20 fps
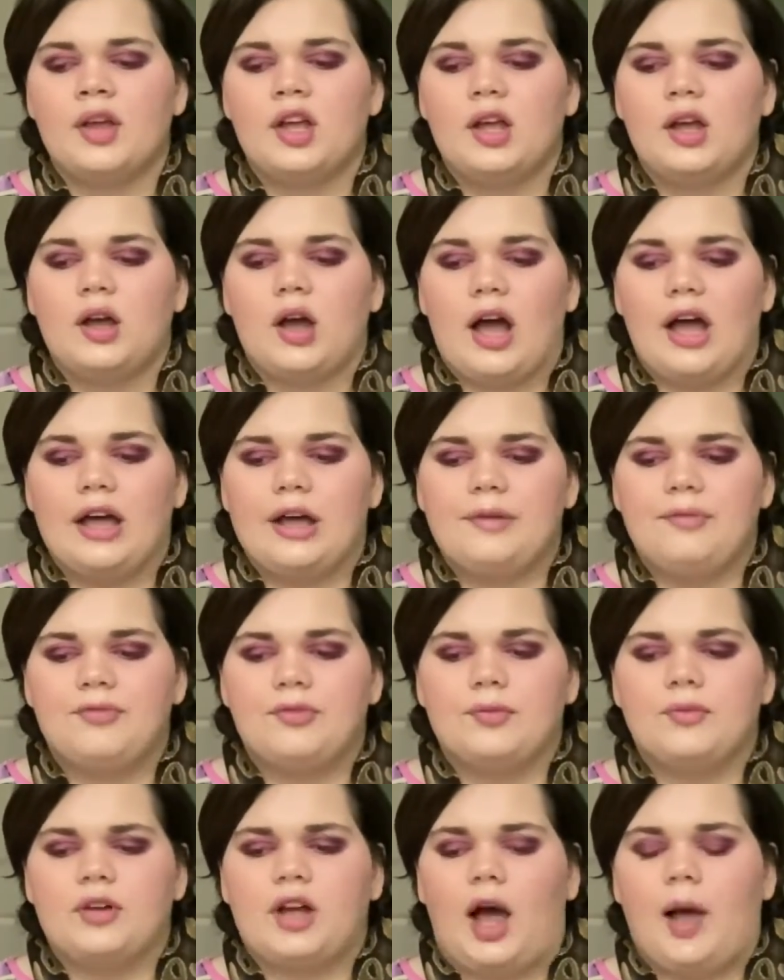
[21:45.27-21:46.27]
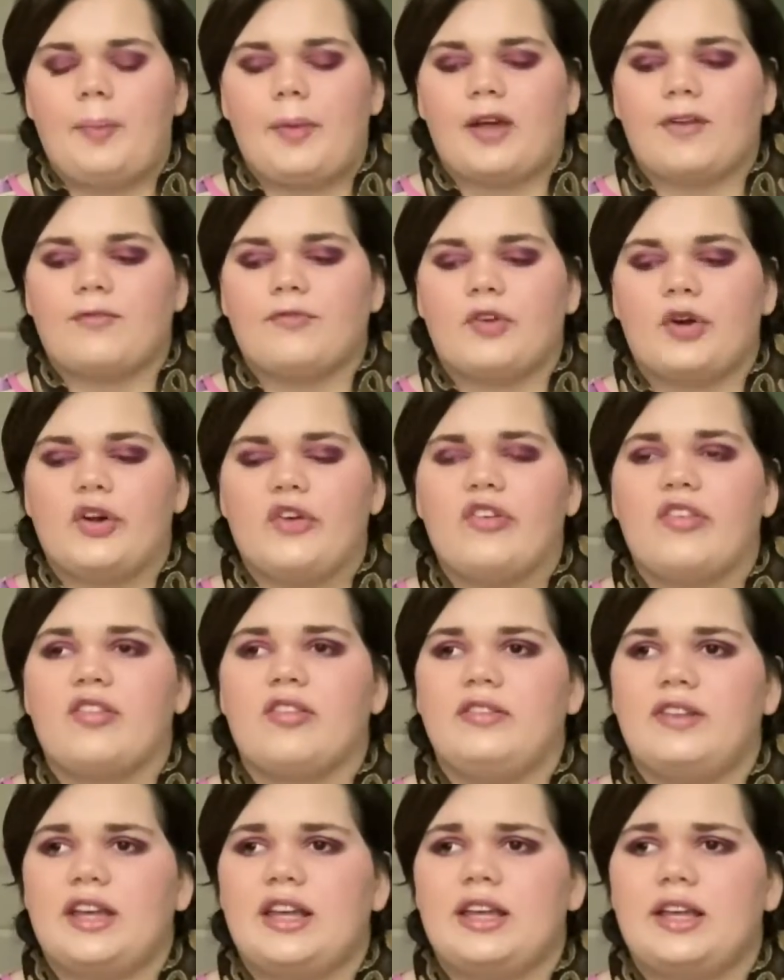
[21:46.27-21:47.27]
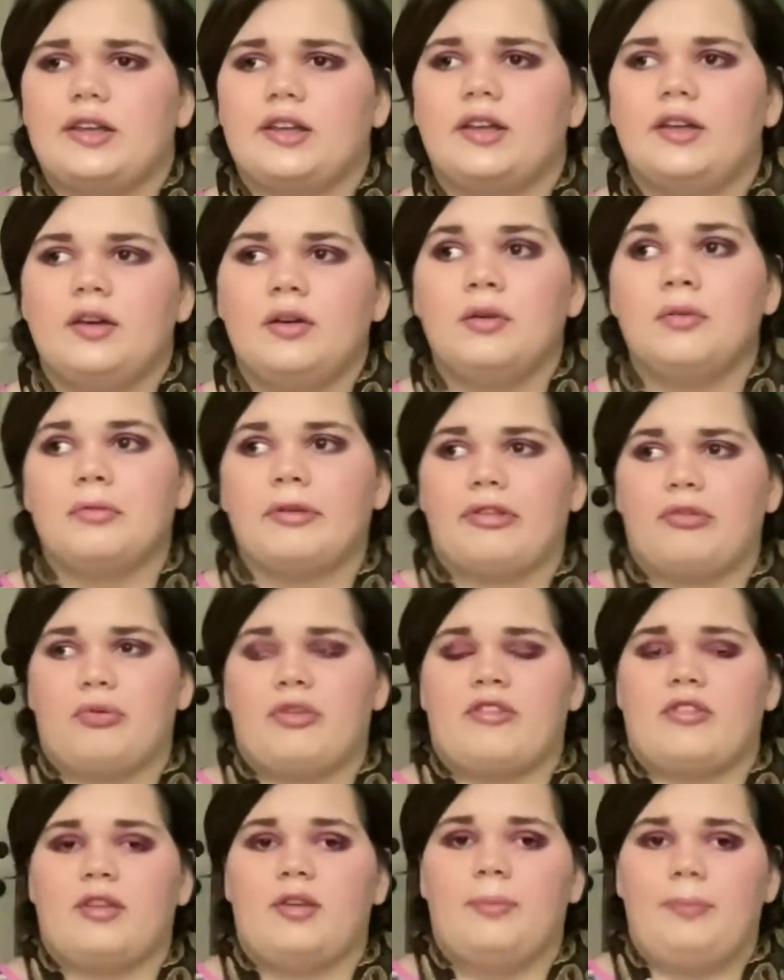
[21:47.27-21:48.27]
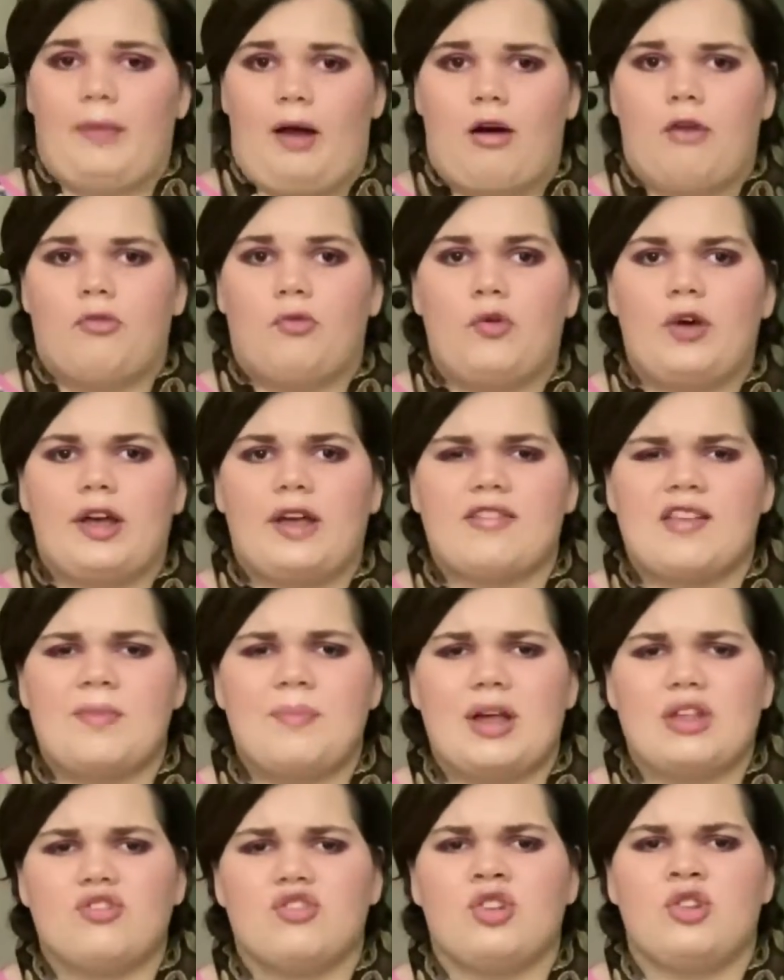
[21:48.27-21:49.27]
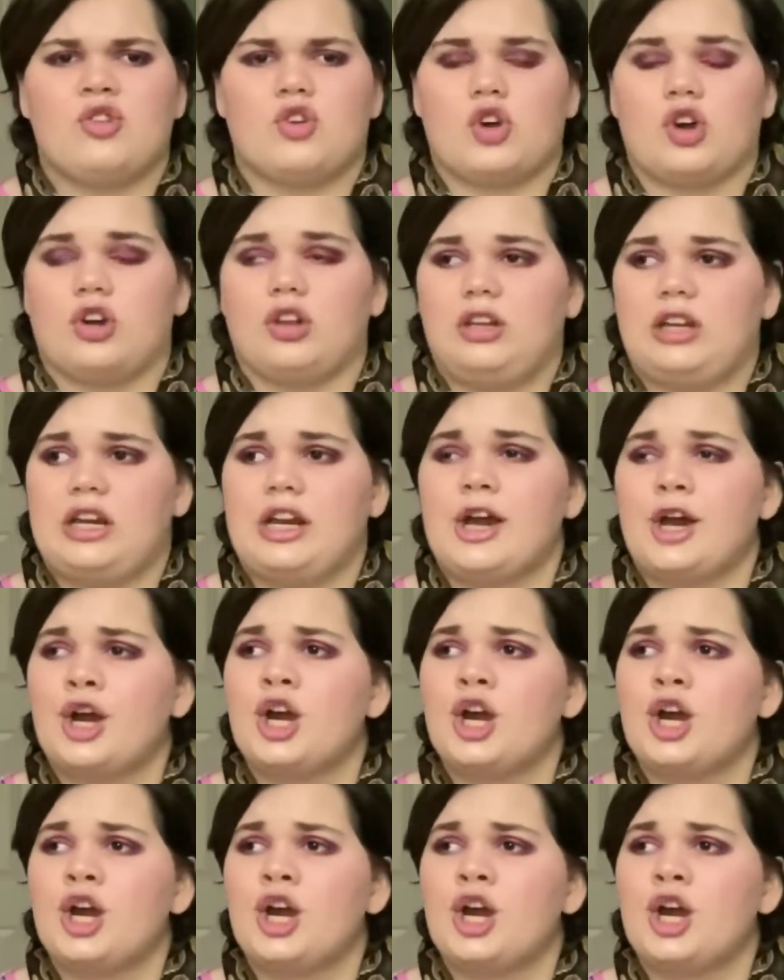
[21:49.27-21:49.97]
I got my first snake, which was Malfoy, as I mentioned earlier,